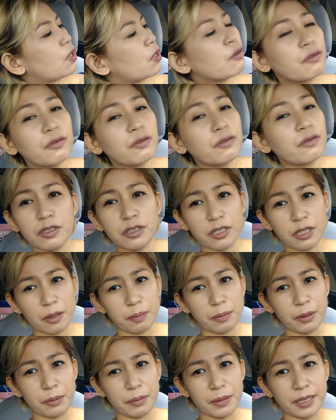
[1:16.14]
Food
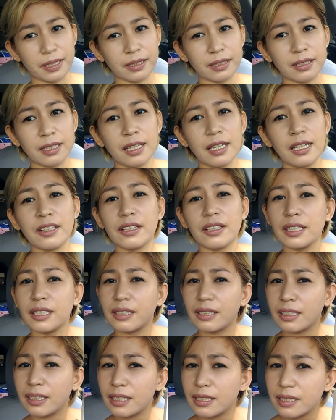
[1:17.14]
Supplement.
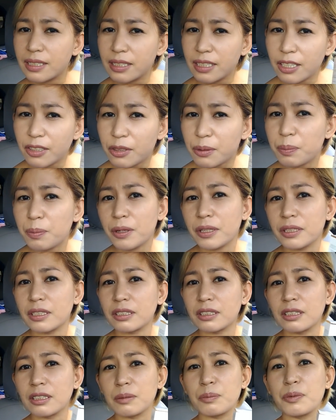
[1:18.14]
It's another
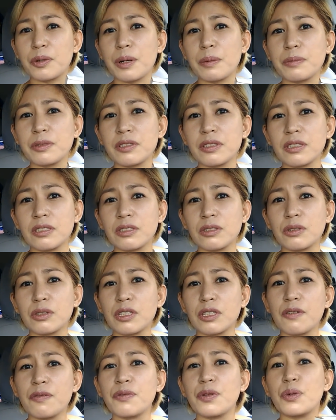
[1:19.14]
product that promises to
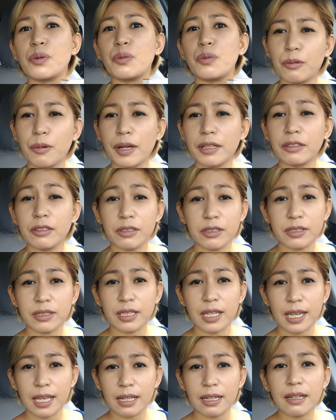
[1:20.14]
give you whiter
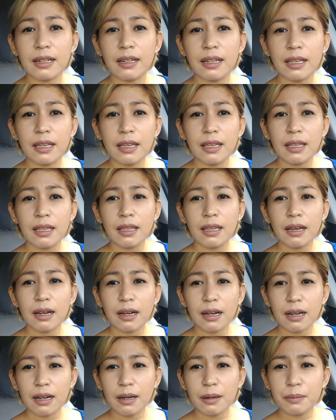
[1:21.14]
skin.
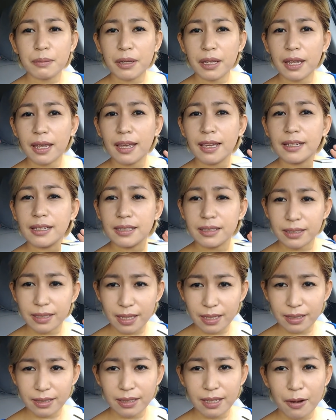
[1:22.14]
And it
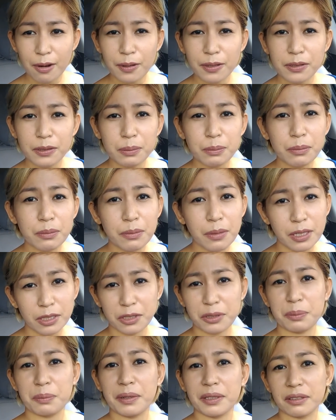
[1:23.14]
says now it's
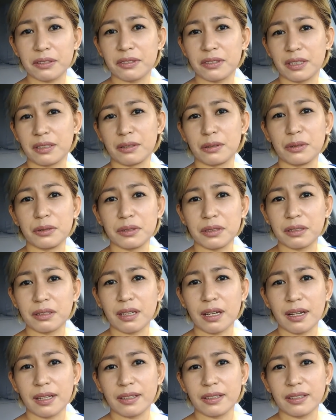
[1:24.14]
much better than
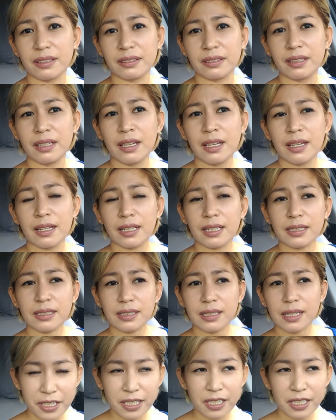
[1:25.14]
glutathione. Kasi,